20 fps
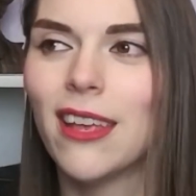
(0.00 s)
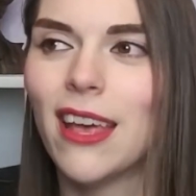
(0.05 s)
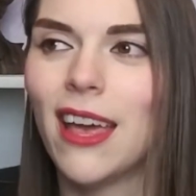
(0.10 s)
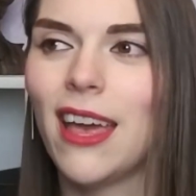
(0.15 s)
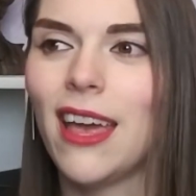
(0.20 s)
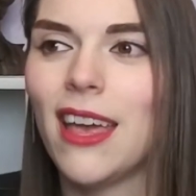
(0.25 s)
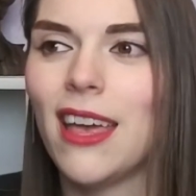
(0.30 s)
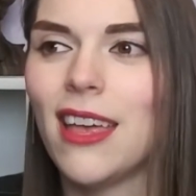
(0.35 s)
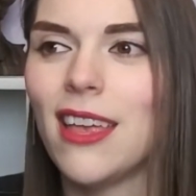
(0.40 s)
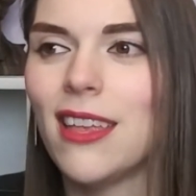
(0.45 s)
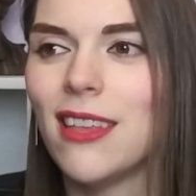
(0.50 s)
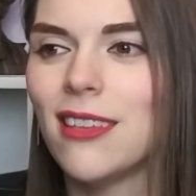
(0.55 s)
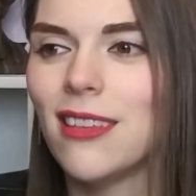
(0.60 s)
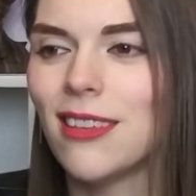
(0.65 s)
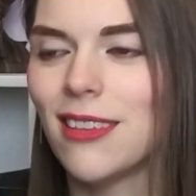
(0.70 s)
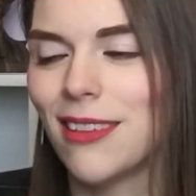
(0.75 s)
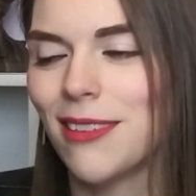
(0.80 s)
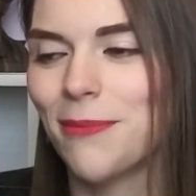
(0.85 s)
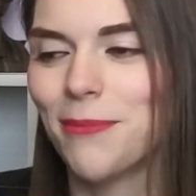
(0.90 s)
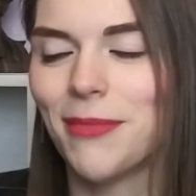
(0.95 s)

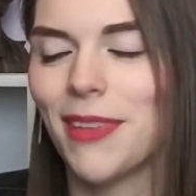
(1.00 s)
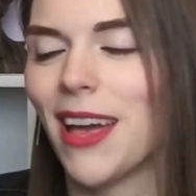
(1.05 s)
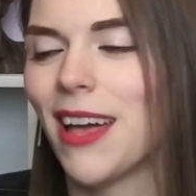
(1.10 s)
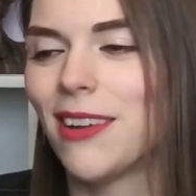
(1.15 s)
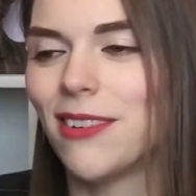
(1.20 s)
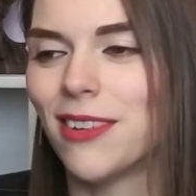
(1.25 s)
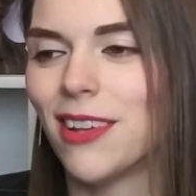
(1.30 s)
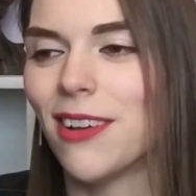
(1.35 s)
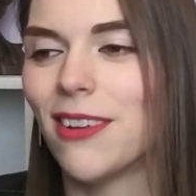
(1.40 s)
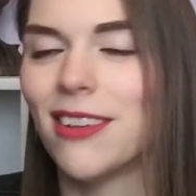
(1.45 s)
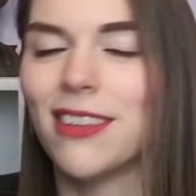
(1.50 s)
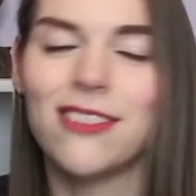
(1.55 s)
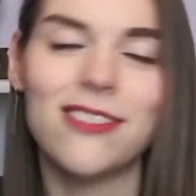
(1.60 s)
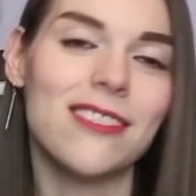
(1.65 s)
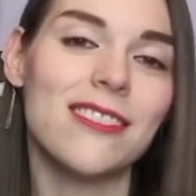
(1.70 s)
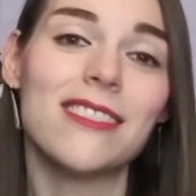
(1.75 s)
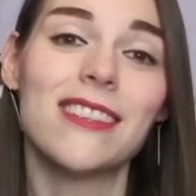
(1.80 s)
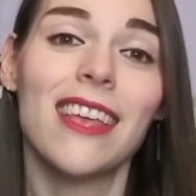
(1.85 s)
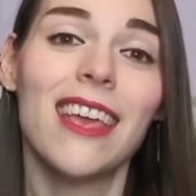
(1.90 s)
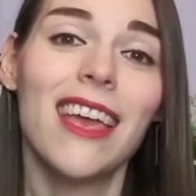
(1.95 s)
And I don't know, it
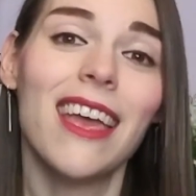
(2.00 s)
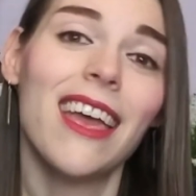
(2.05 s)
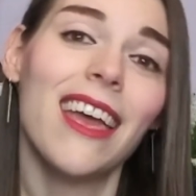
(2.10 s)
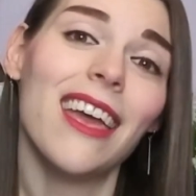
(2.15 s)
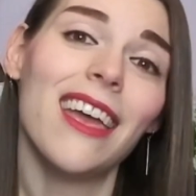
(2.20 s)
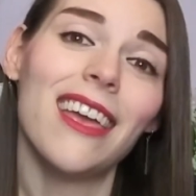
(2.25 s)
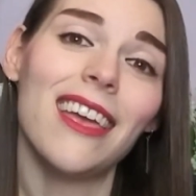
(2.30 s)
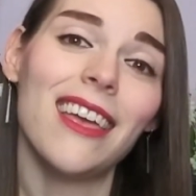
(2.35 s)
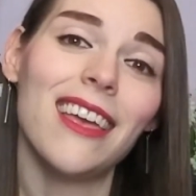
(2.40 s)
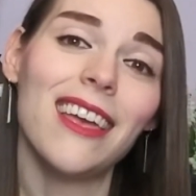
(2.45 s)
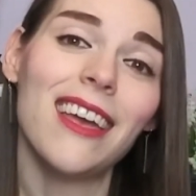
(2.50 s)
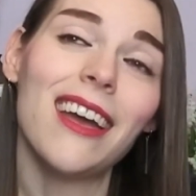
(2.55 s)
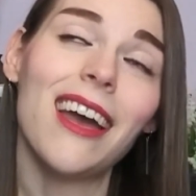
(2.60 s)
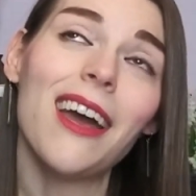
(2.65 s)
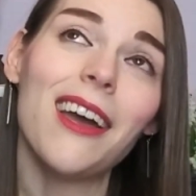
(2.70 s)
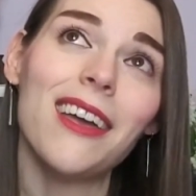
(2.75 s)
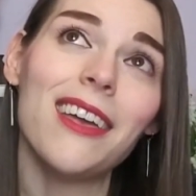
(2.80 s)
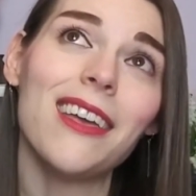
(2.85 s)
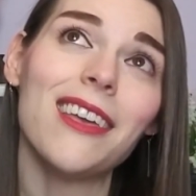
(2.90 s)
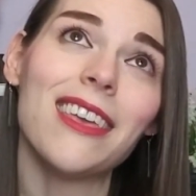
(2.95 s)
just,
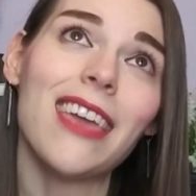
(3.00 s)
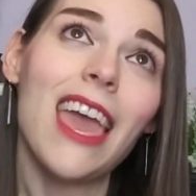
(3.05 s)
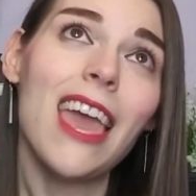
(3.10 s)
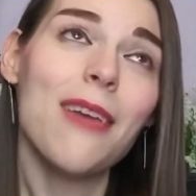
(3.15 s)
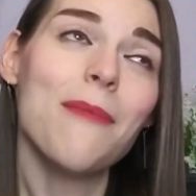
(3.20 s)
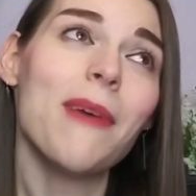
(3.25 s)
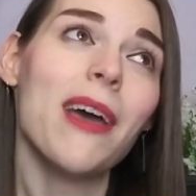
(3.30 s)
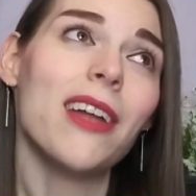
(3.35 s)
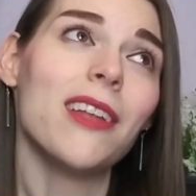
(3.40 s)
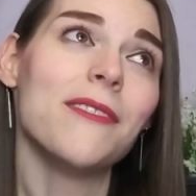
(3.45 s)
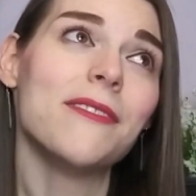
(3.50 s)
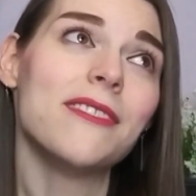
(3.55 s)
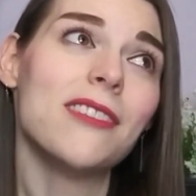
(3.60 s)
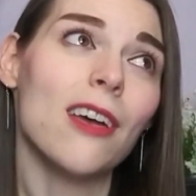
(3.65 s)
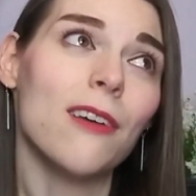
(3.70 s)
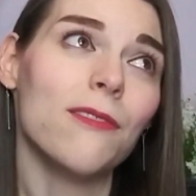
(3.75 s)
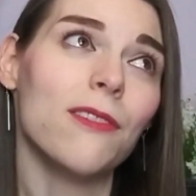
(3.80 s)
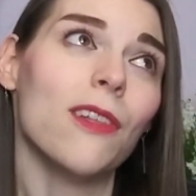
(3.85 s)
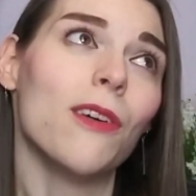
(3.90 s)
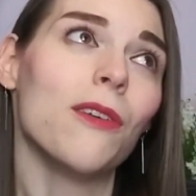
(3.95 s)
yeah, it came out of
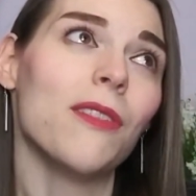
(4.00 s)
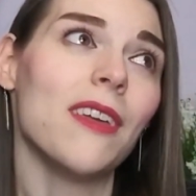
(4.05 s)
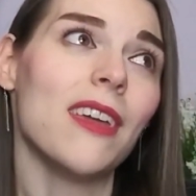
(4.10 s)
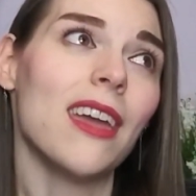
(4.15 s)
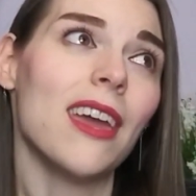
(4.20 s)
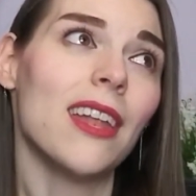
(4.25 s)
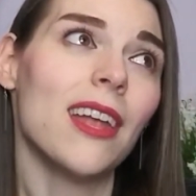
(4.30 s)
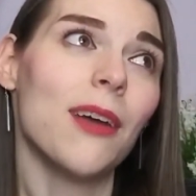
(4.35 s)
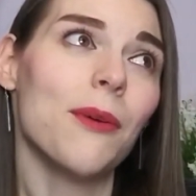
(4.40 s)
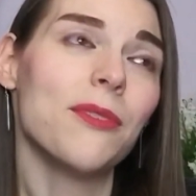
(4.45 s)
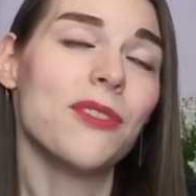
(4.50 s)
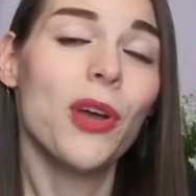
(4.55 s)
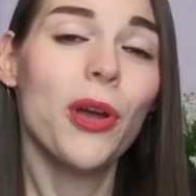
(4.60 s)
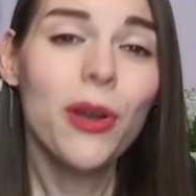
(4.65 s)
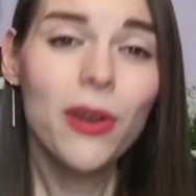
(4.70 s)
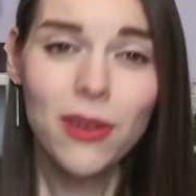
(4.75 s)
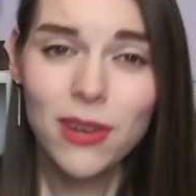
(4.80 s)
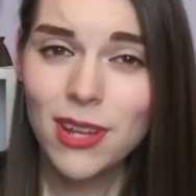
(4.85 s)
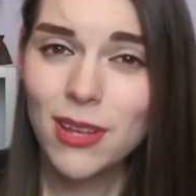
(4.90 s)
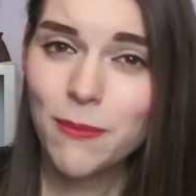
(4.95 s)
self-loathing and I was
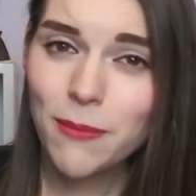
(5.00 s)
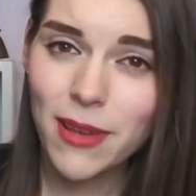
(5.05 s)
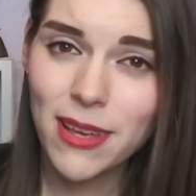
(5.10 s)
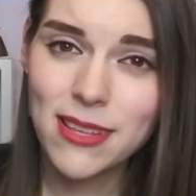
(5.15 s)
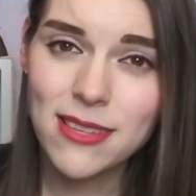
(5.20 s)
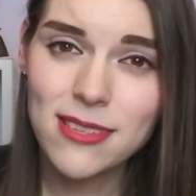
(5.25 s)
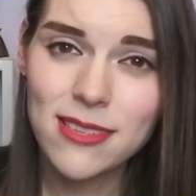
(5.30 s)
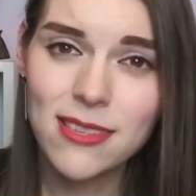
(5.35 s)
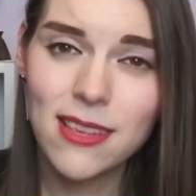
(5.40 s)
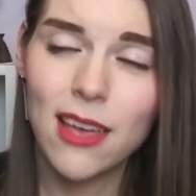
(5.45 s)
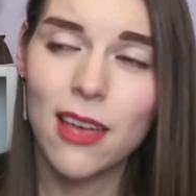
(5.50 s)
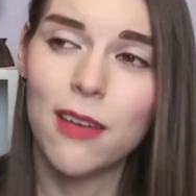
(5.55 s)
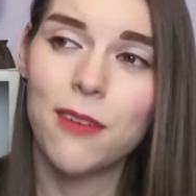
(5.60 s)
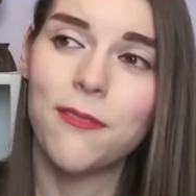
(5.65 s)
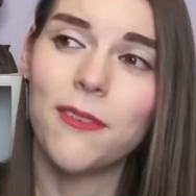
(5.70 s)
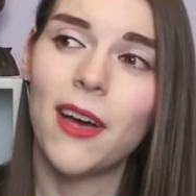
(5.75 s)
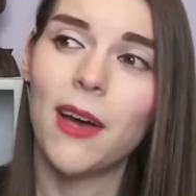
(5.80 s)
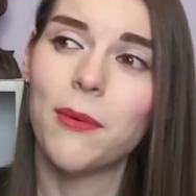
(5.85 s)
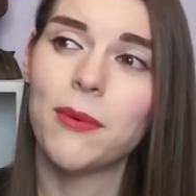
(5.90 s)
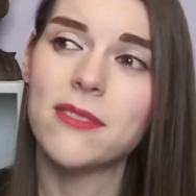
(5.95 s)
hurting myself.
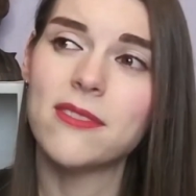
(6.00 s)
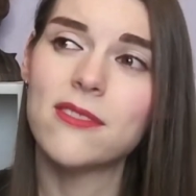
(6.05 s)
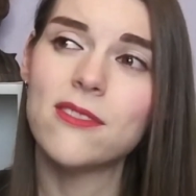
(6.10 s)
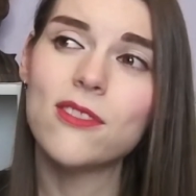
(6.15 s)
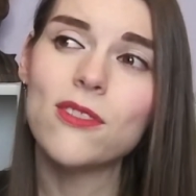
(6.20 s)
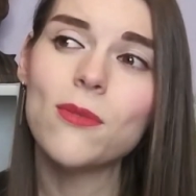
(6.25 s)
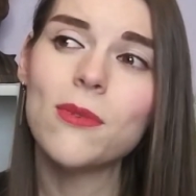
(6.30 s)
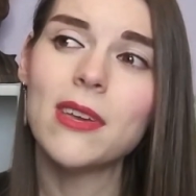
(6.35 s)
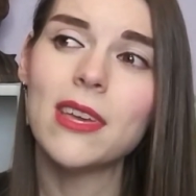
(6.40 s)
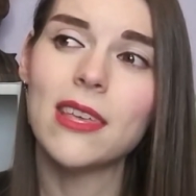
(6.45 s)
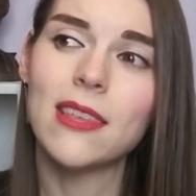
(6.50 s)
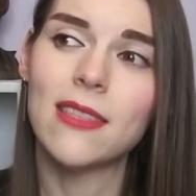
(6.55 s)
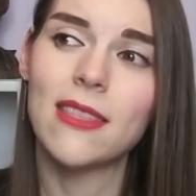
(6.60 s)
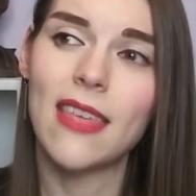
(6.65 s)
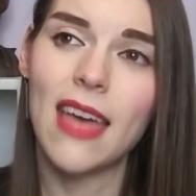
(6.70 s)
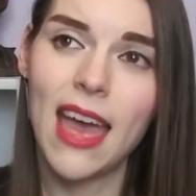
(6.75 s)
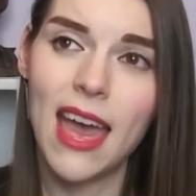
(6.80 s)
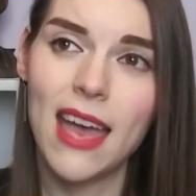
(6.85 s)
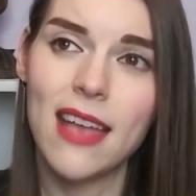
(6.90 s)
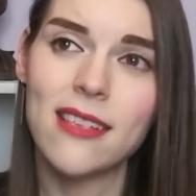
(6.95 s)
I was doing
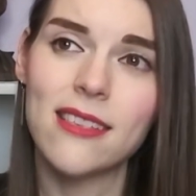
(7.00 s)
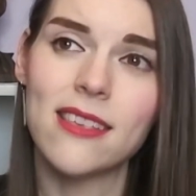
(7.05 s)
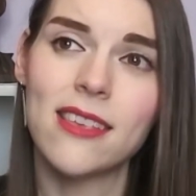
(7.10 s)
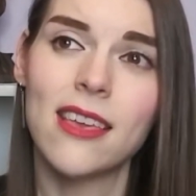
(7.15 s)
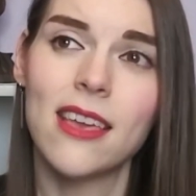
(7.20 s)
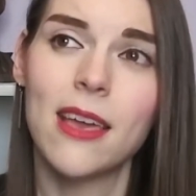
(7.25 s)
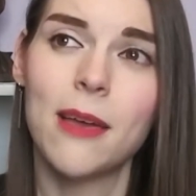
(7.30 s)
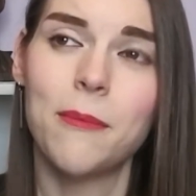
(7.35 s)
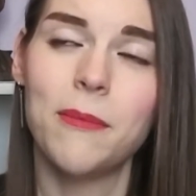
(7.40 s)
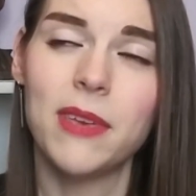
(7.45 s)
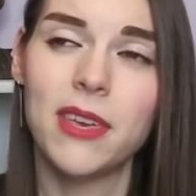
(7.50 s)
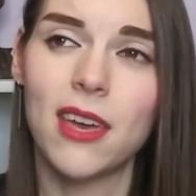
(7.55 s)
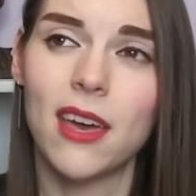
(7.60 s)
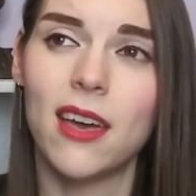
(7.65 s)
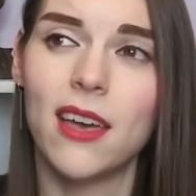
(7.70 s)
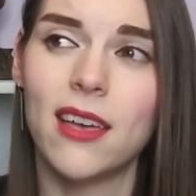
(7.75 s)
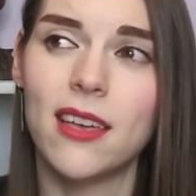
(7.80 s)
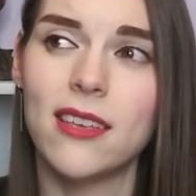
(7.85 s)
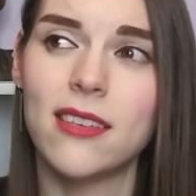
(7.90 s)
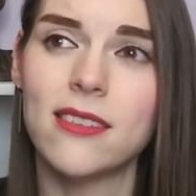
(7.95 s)
that
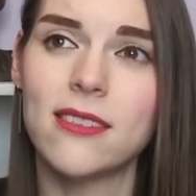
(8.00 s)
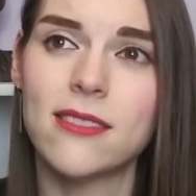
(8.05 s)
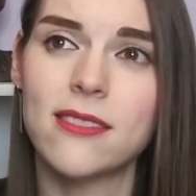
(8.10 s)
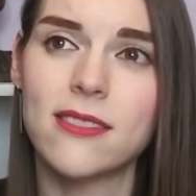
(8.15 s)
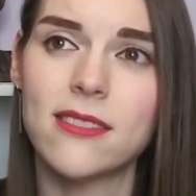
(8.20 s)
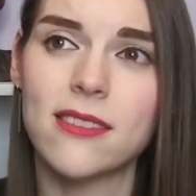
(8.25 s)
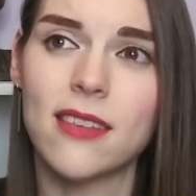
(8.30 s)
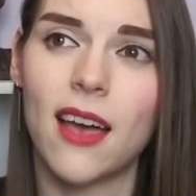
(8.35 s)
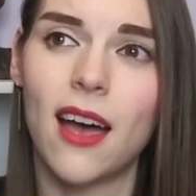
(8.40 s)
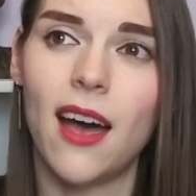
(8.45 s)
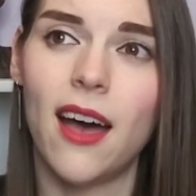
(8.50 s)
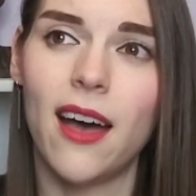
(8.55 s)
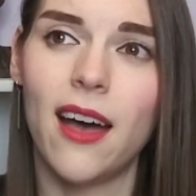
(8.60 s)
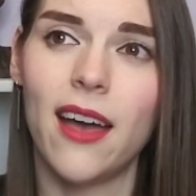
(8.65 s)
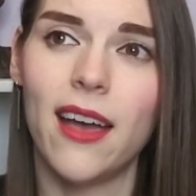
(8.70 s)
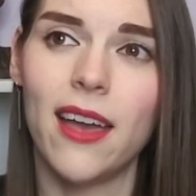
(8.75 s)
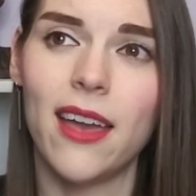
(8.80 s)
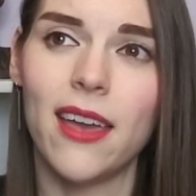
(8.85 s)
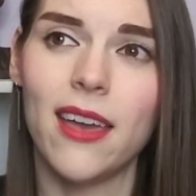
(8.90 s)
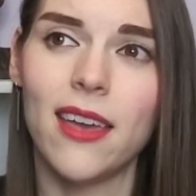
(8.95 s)
because
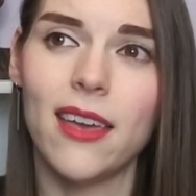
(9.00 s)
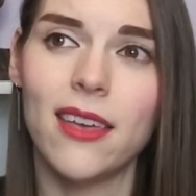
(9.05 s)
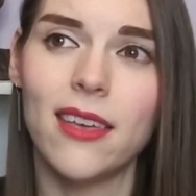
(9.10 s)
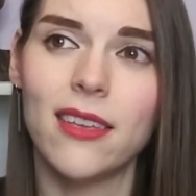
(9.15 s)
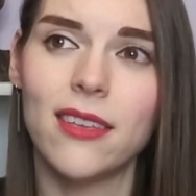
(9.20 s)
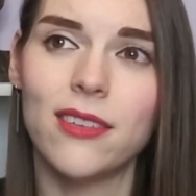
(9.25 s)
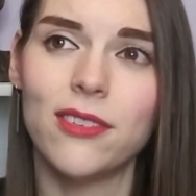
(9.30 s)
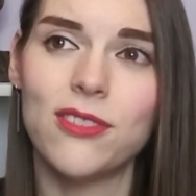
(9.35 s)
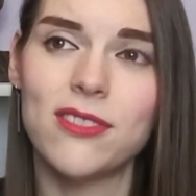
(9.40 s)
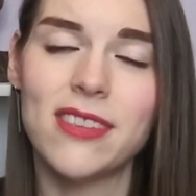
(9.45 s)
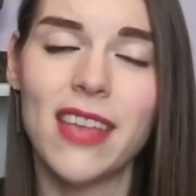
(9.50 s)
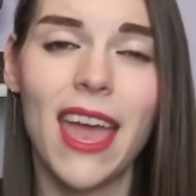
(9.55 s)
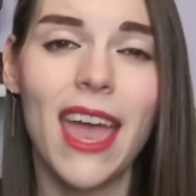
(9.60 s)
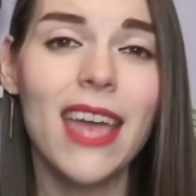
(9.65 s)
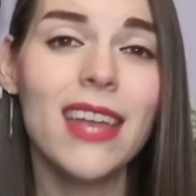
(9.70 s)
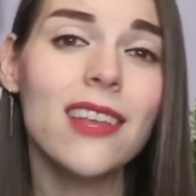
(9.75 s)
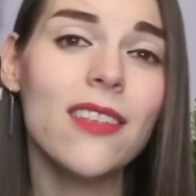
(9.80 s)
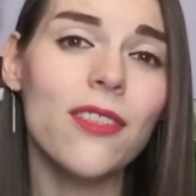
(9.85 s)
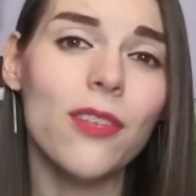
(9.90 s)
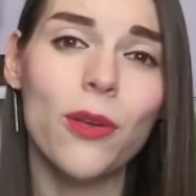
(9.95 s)
I just
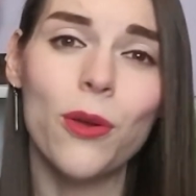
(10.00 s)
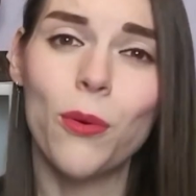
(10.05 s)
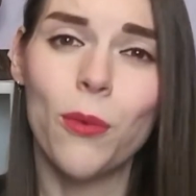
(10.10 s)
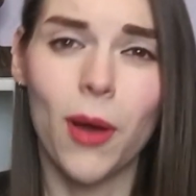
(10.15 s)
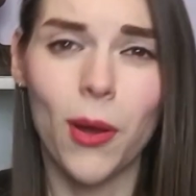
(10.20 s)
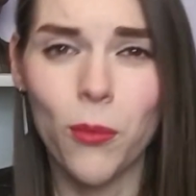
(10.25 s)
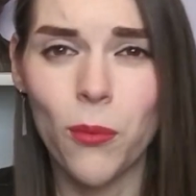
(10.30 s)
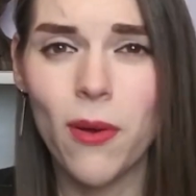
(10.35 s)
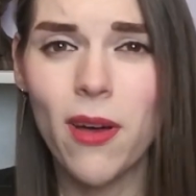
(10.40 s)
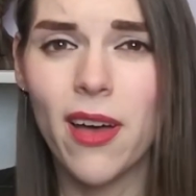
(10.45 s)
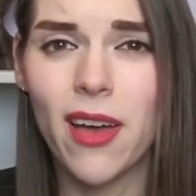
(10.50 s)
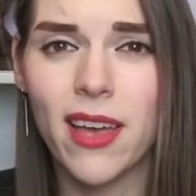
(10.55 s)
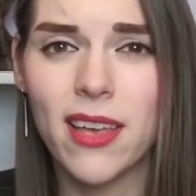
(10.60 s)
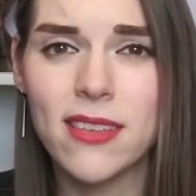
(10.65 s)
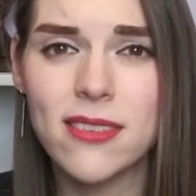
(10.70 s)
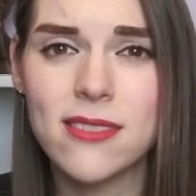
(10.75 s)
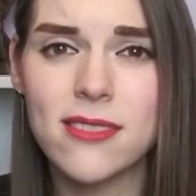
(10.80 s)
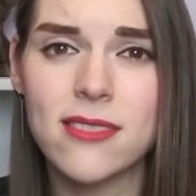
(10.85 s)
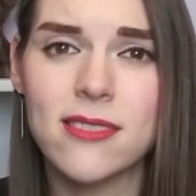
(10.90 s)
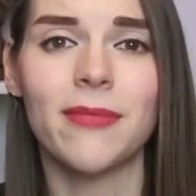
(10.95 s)
hated who I
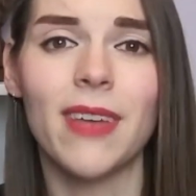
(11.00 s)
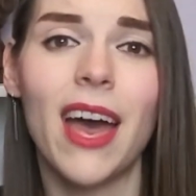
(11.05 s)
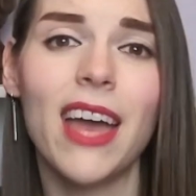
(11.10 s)
was.